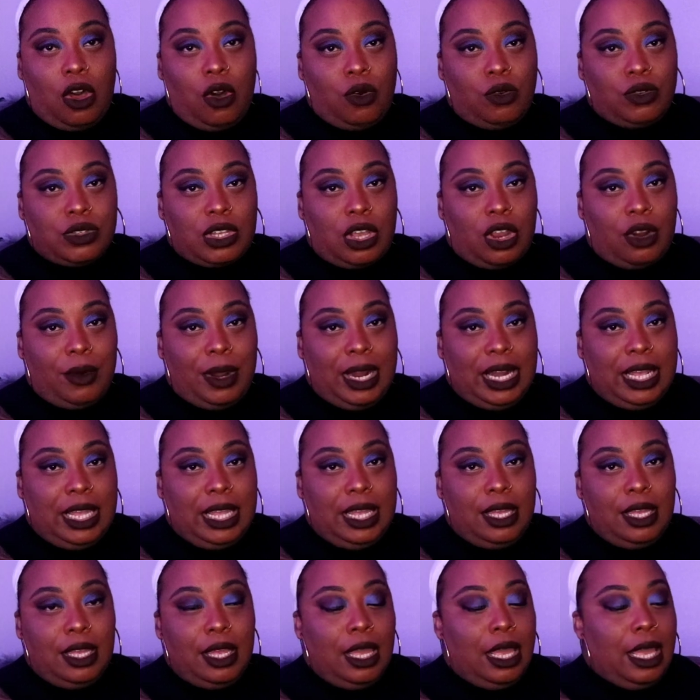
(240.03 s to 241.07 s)
holes
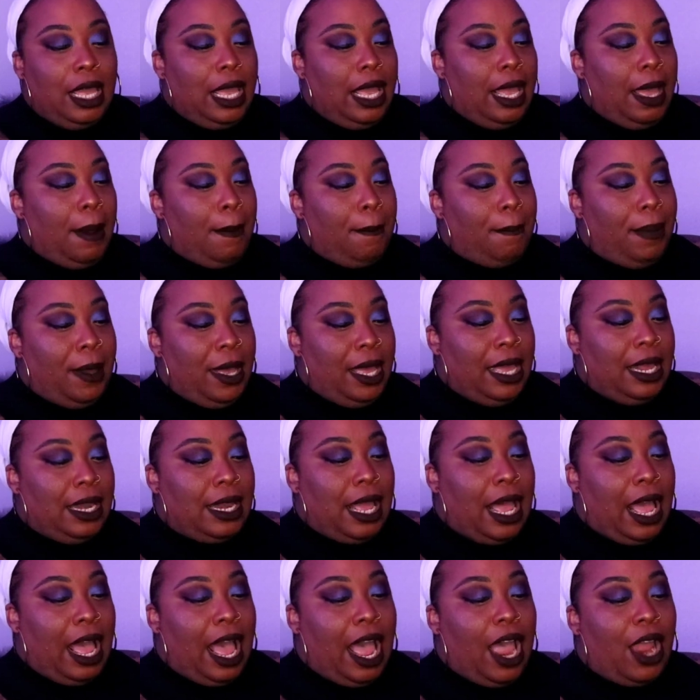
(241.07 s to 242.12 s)
already,
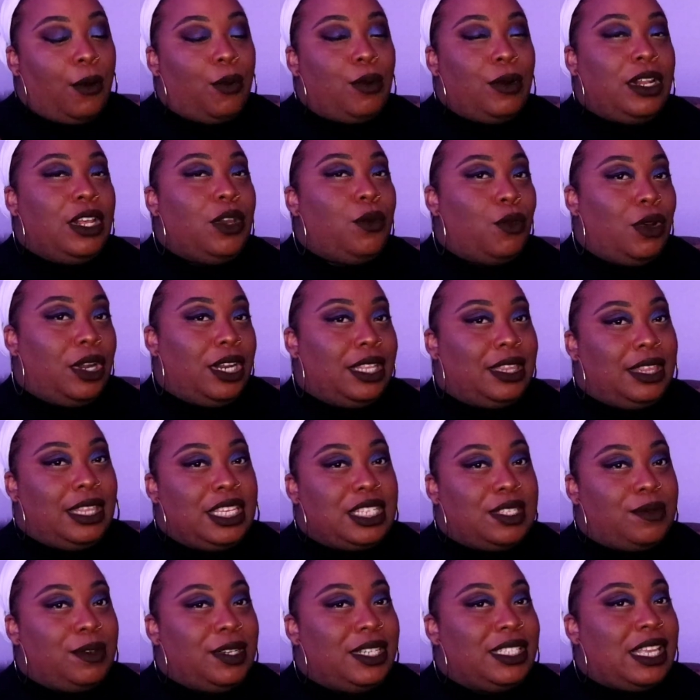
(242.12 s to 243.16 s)
but I really wanted
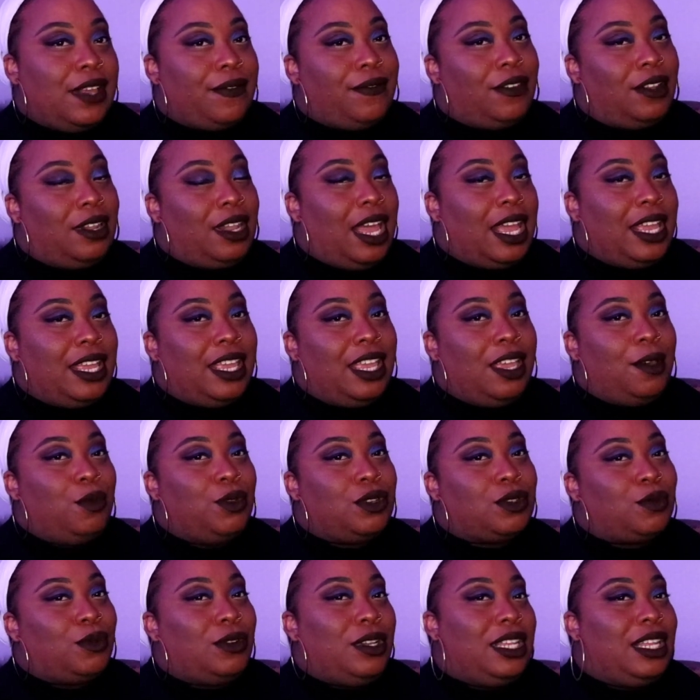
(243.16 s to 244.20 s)
this one because I feel like it
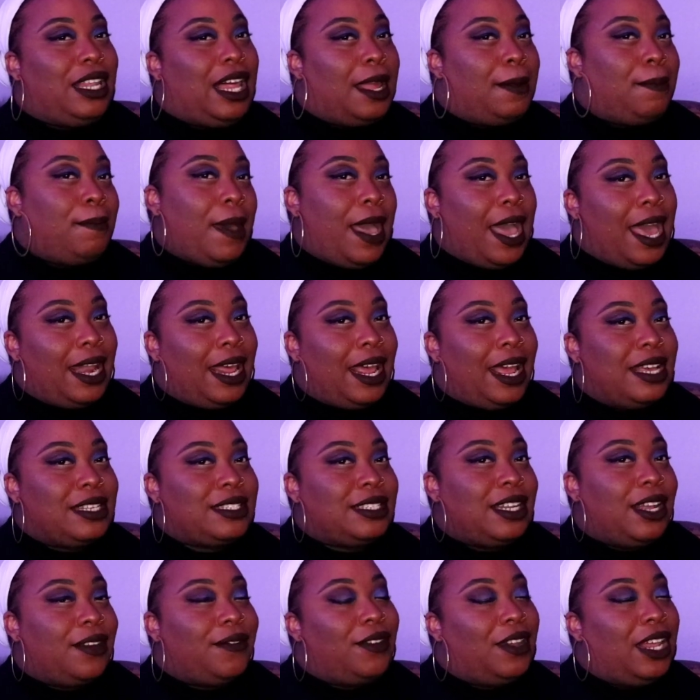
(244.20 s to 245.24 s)
was really like
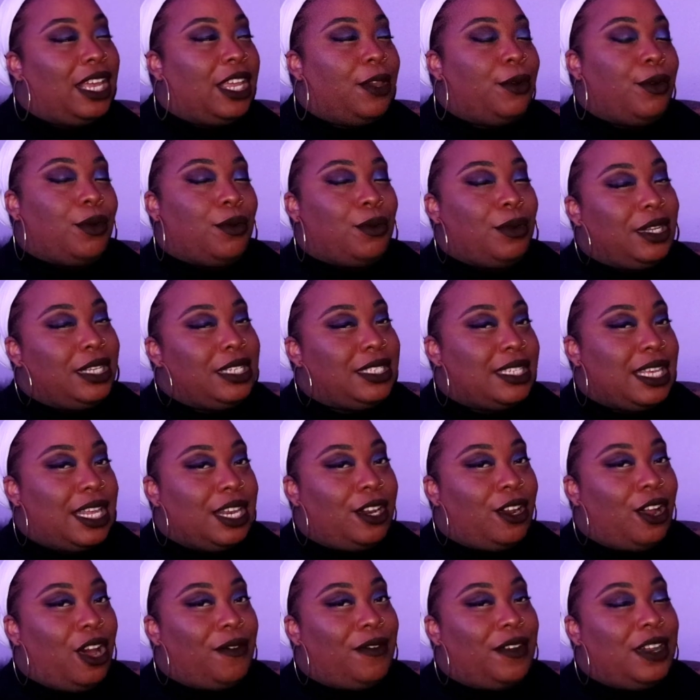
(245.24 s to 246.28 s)
badass and I feel like it would really
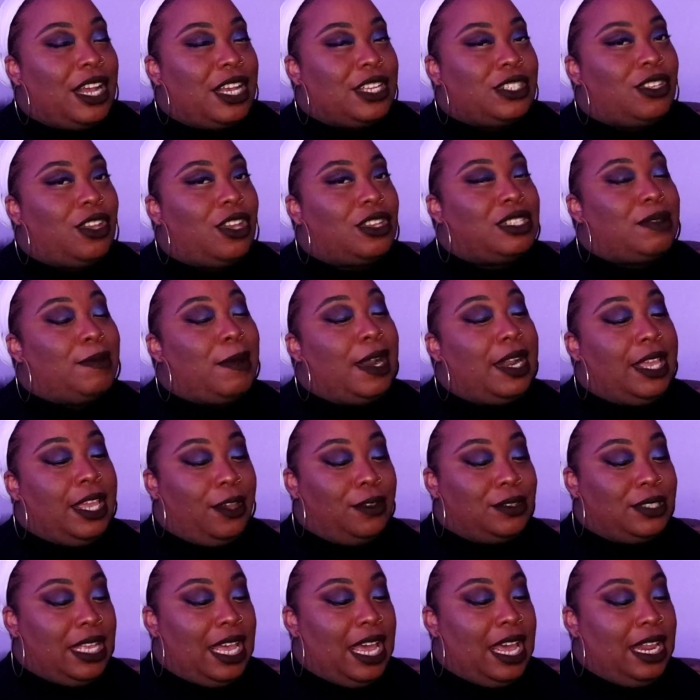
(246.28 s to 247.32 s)
set it off, and I saw somebody
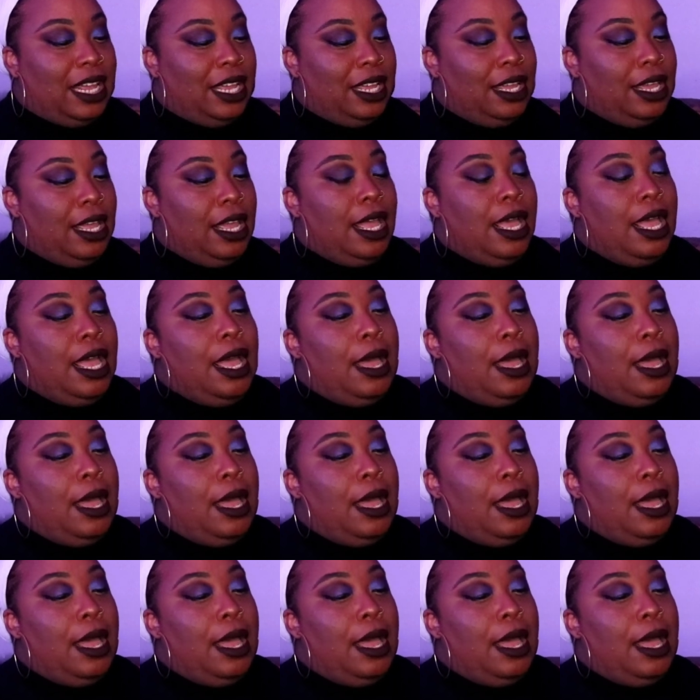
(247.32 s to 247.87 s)
else had it.